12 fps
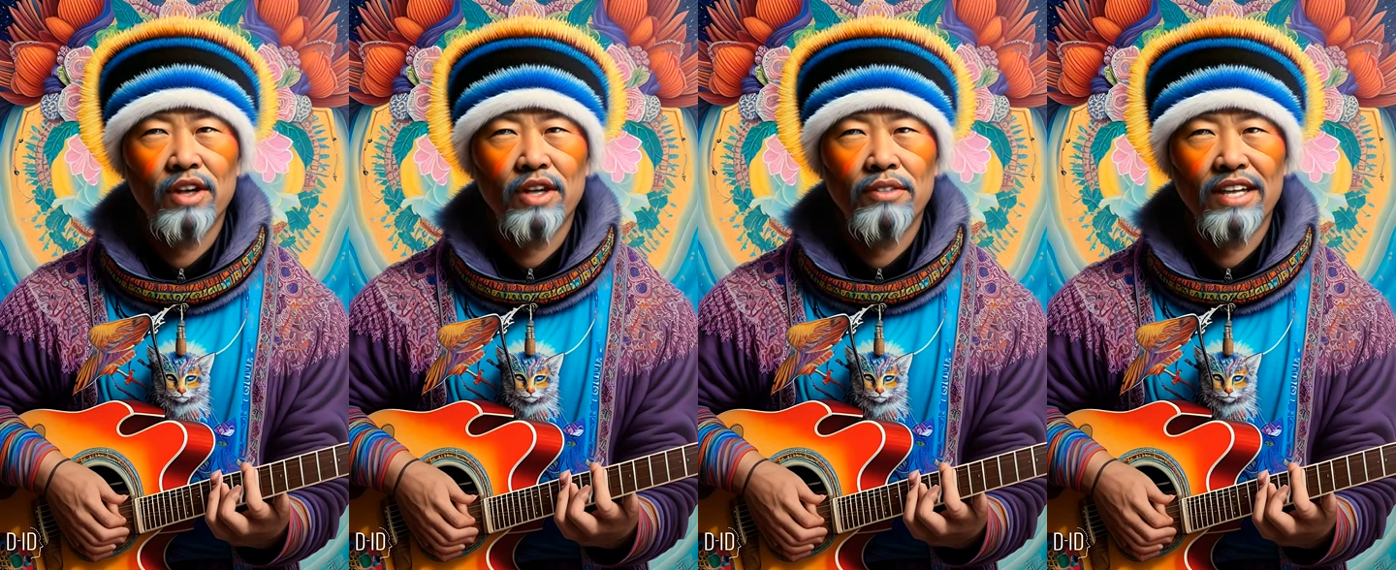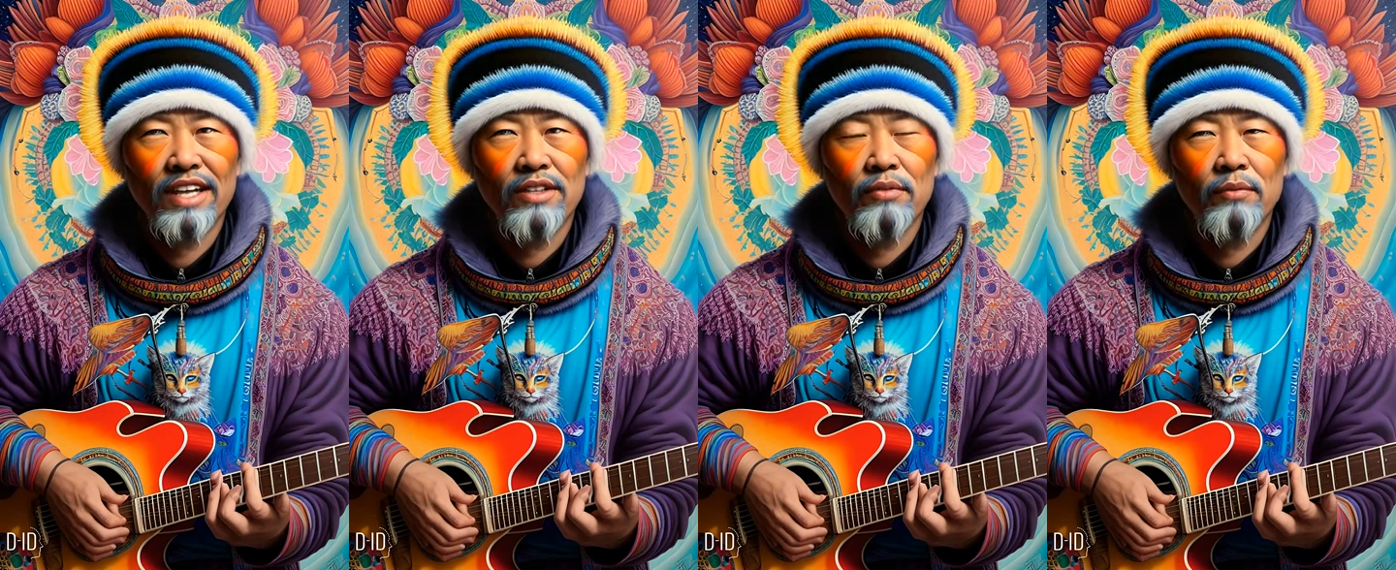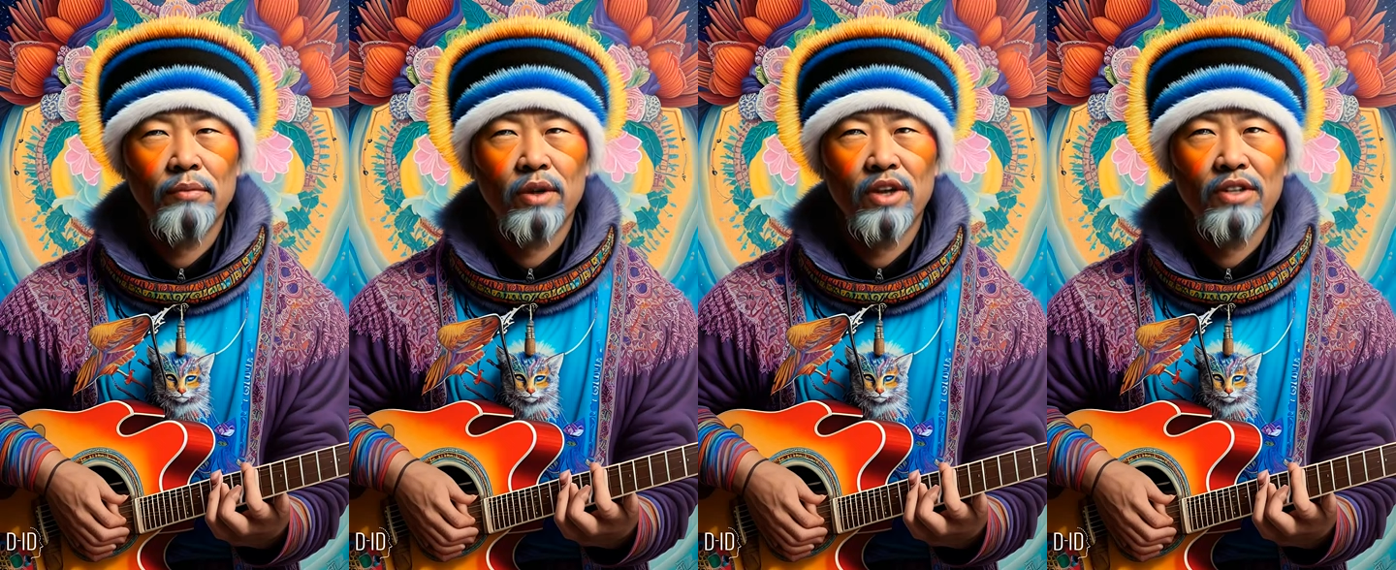a Native
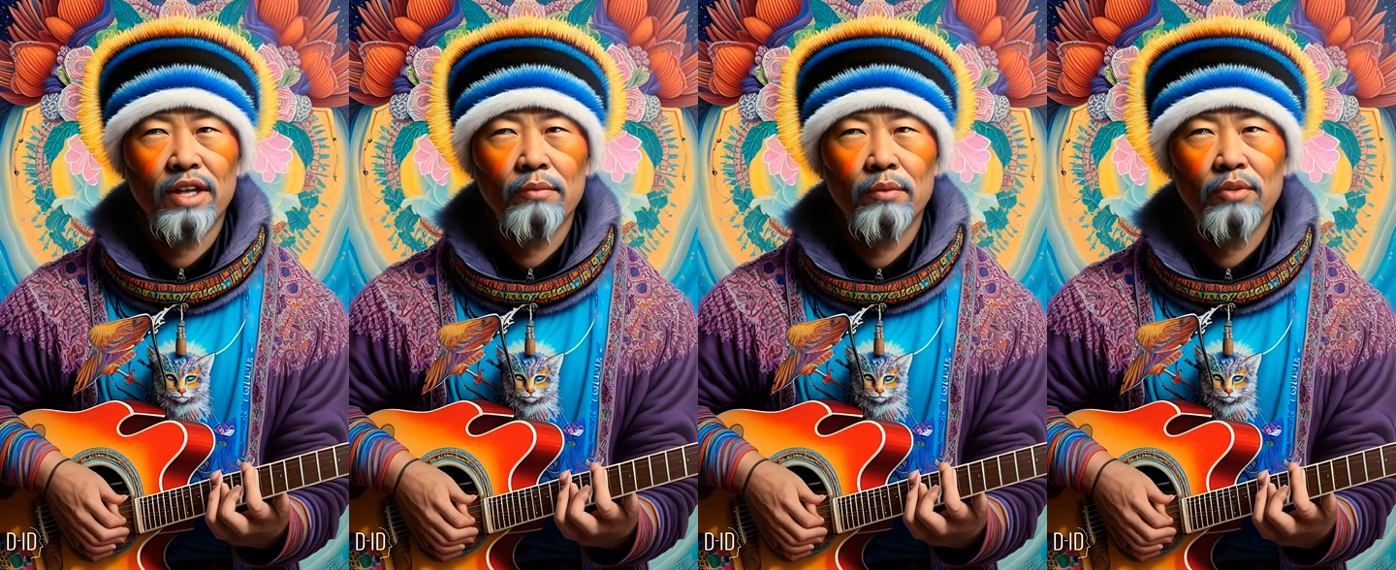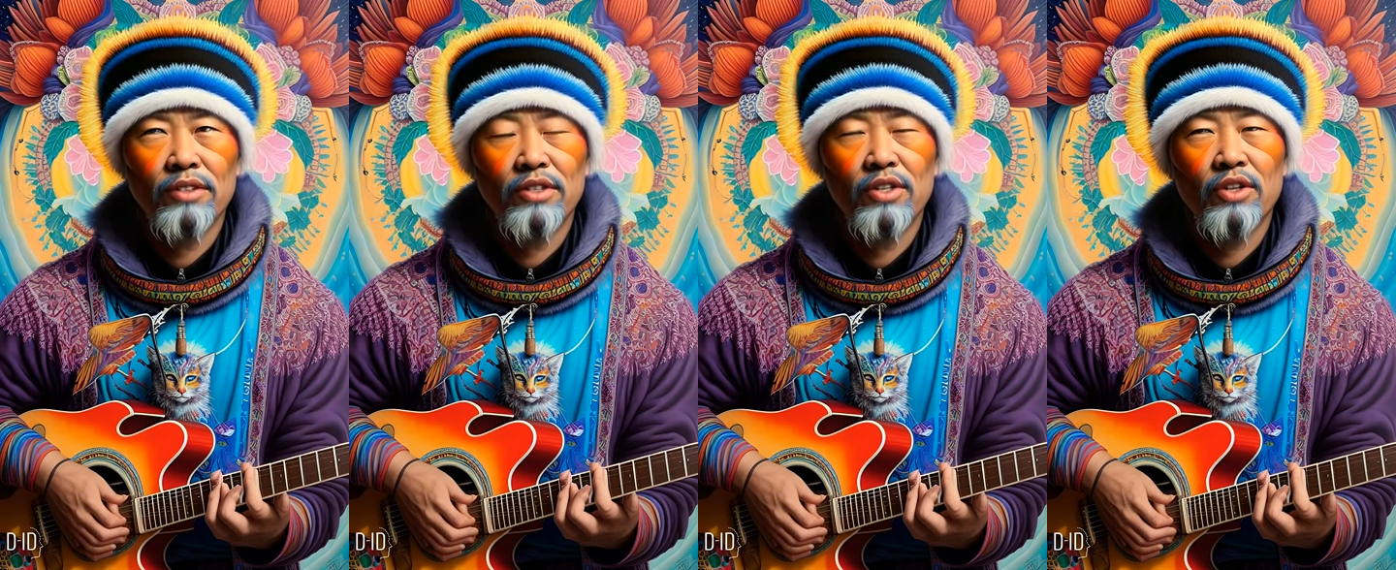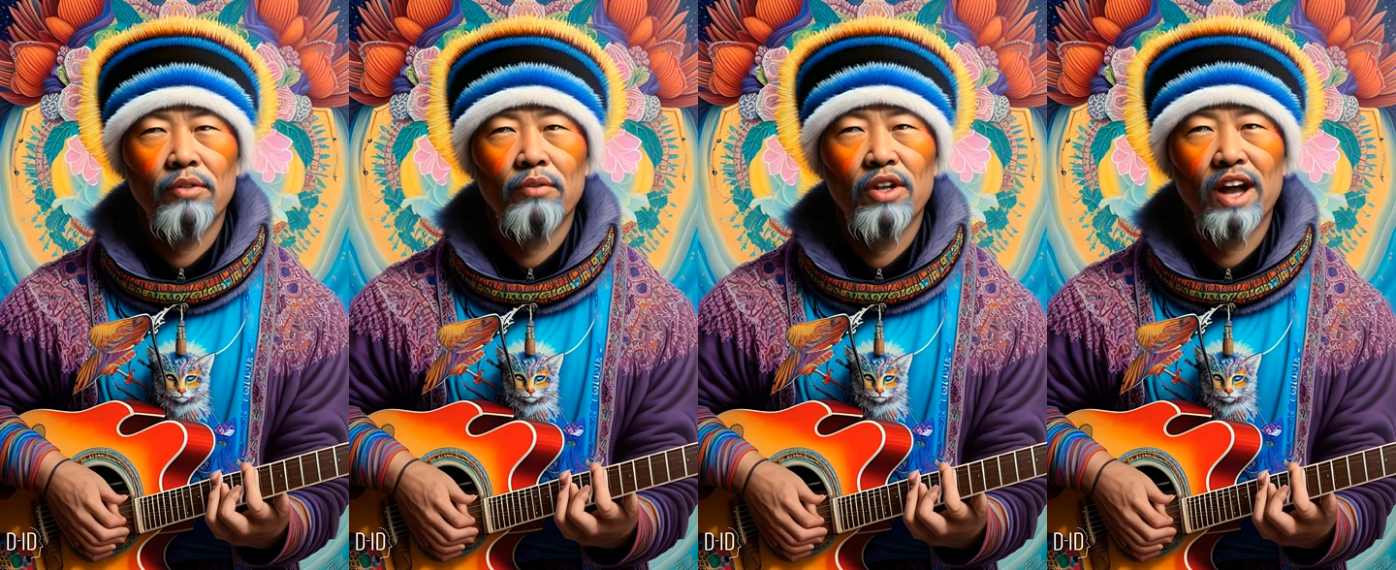American
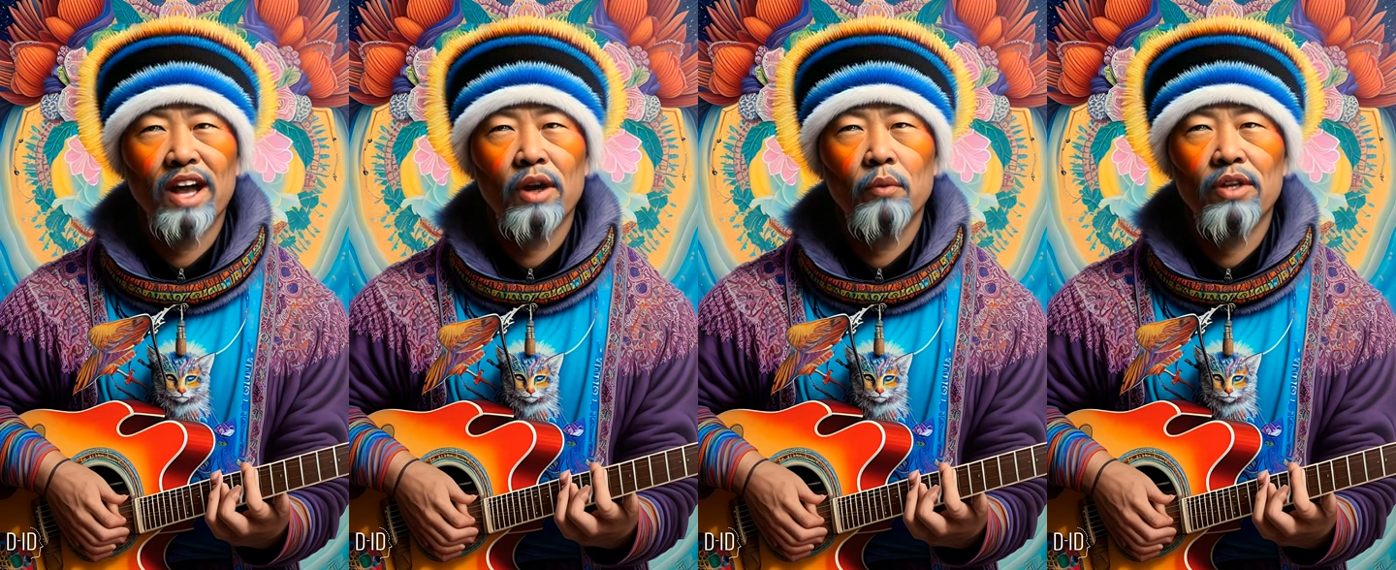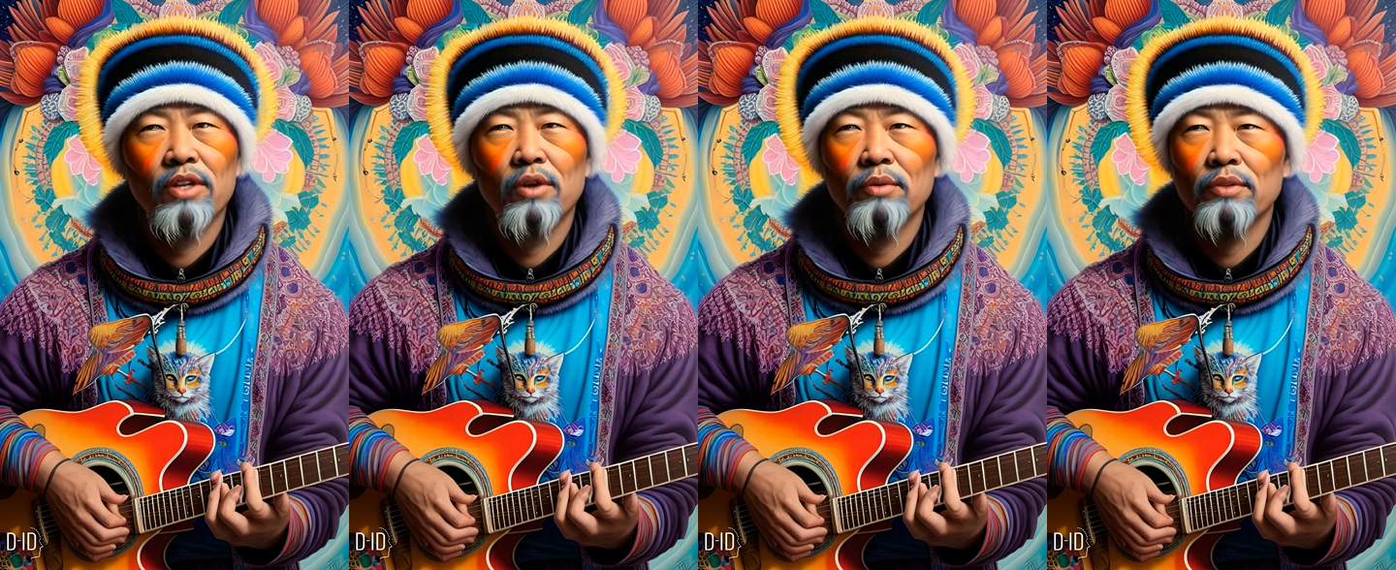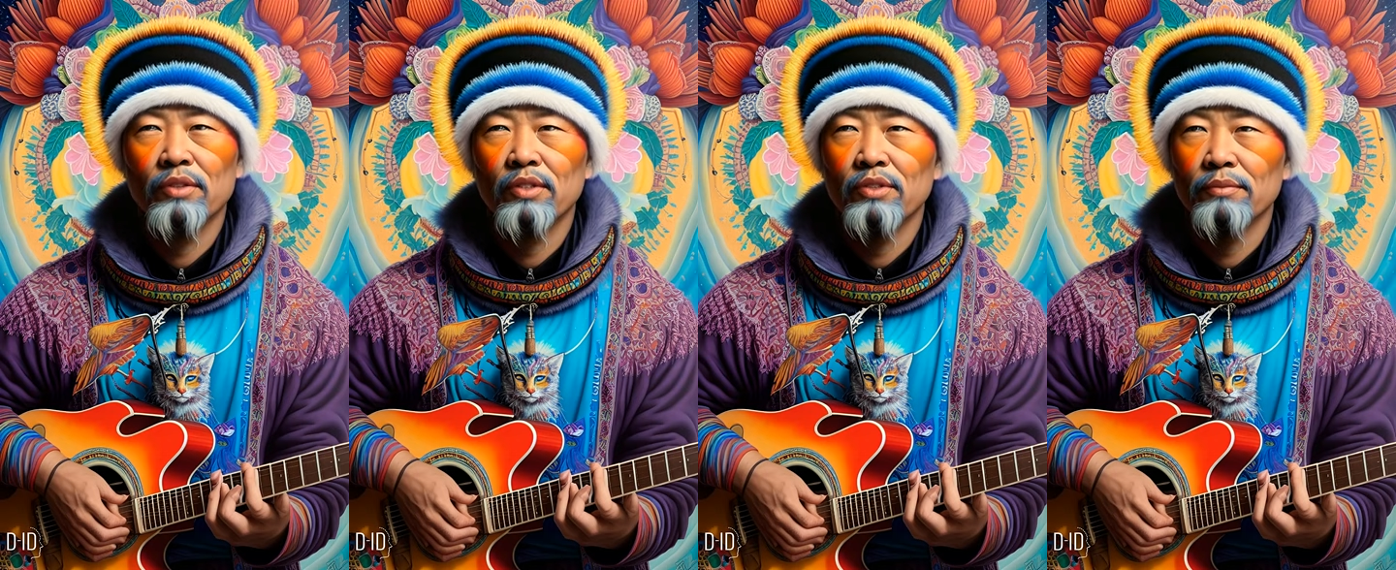musician of Kiowa
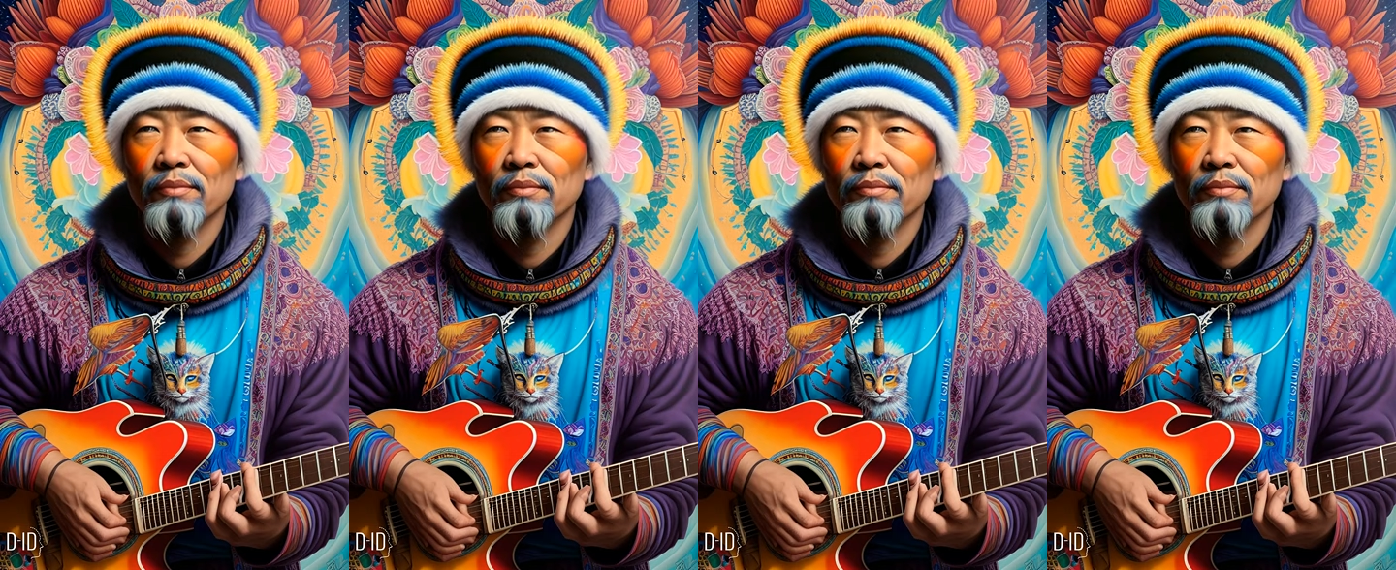heritage.